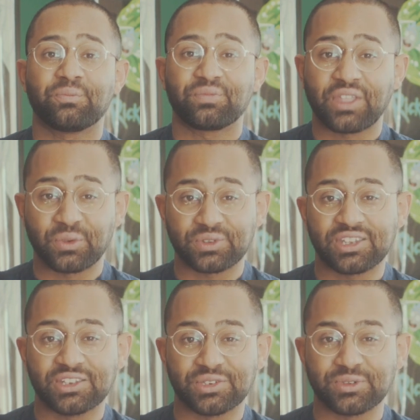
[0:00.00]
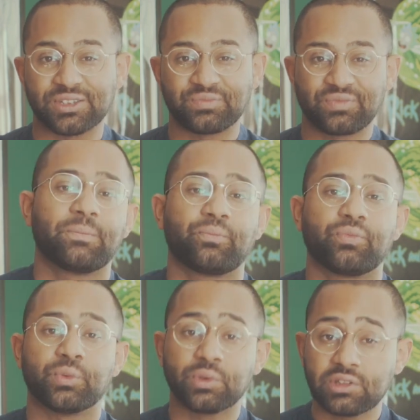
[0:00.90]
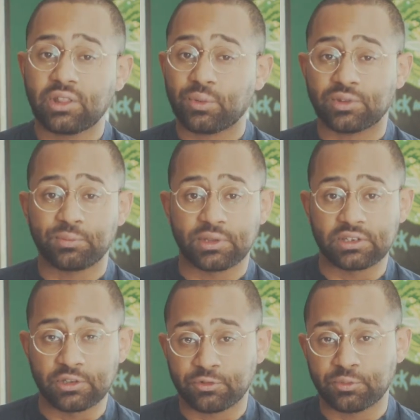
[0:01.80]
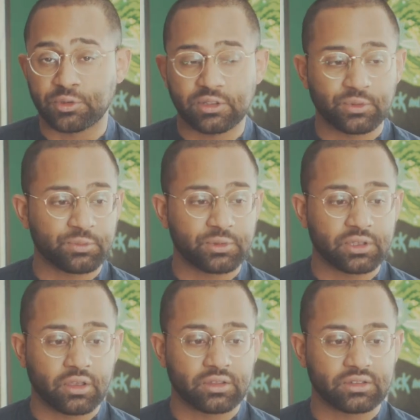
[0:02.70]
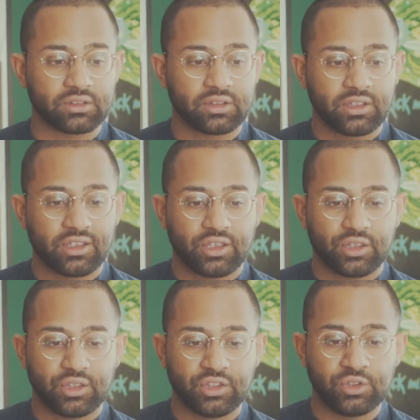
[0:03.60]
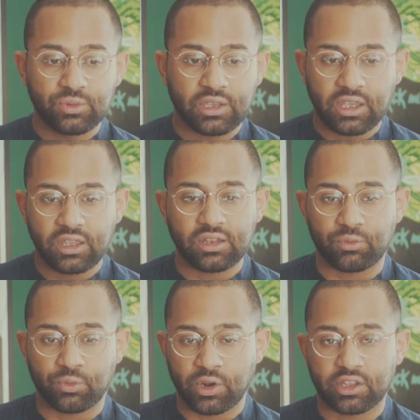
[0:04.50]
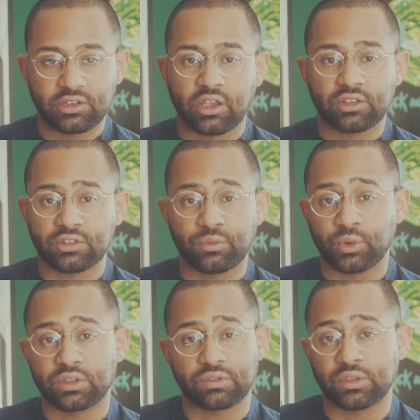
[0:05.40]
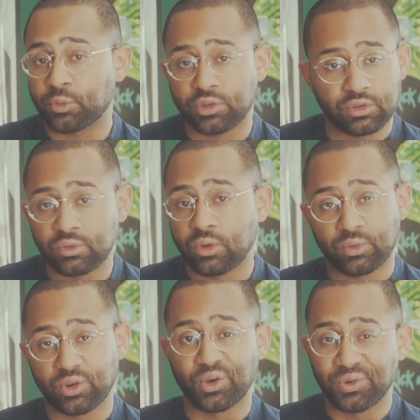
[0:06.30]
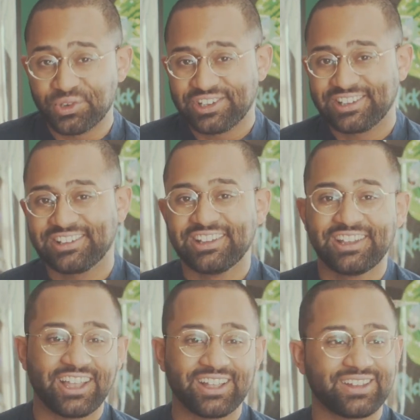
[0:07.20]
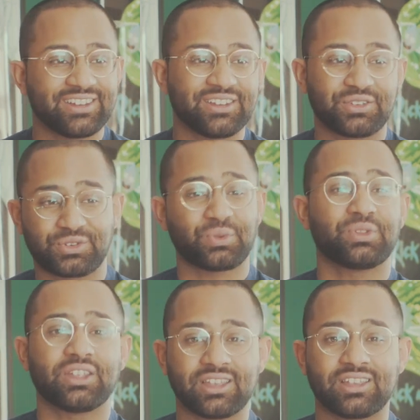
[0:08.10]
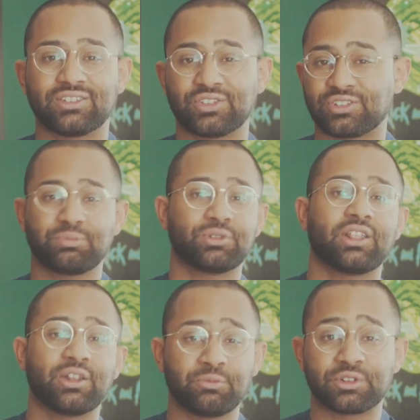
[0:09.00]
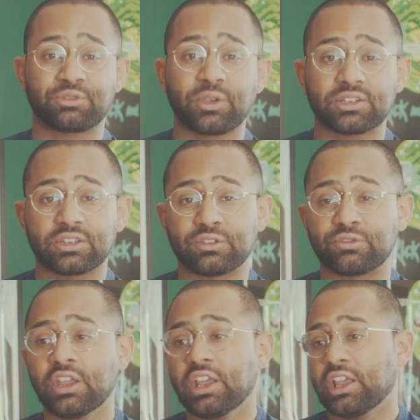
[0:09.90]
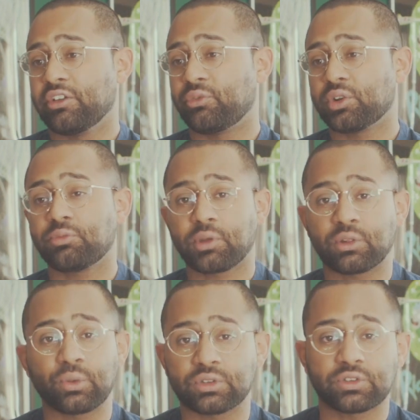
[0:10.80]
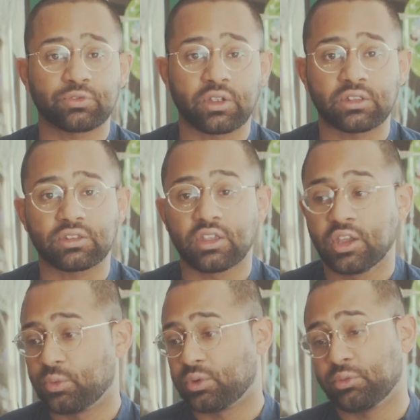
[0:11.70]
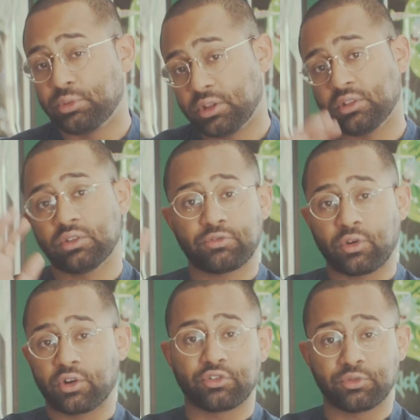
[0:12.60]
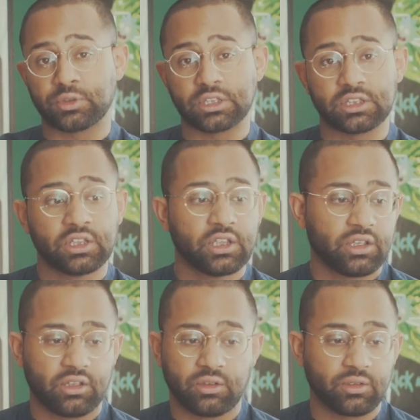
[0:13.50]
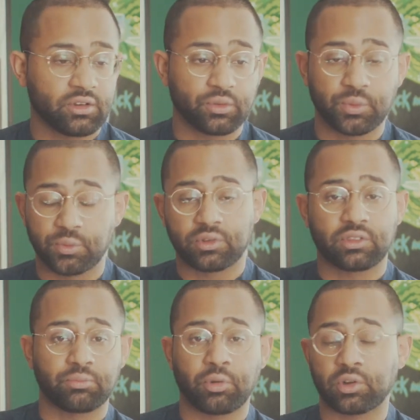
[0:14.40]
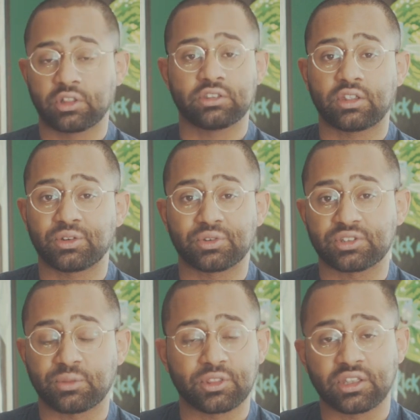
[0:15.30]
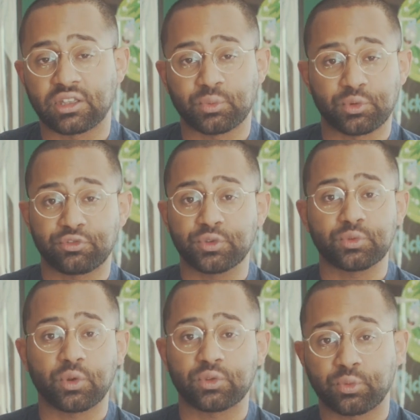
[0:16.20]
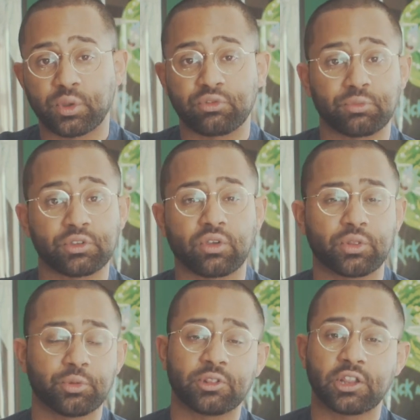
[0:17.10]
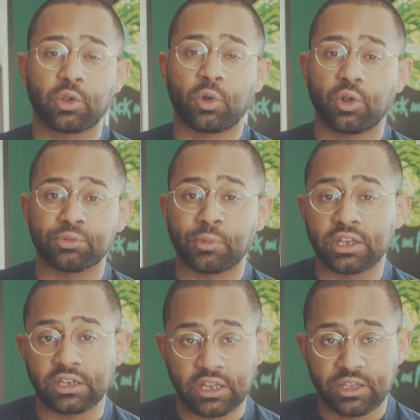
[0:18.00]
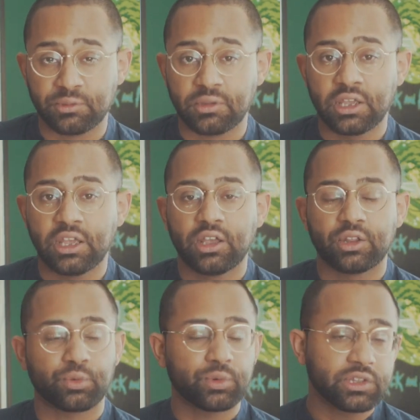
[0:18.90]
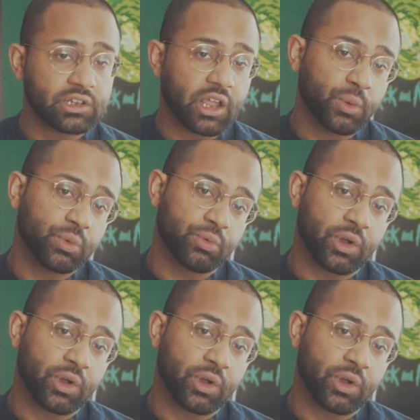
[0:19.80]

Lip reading: That was key to me. The reason that was a big deal for me, it was because you can't recognize the voice of someone you don't know. And so, just to put that in perspective, if one of my closest friends were to be a little far from me, I don't know, we were at the Barclays Center or something, and we were a few rows away from each other, but they called my name, the reason I would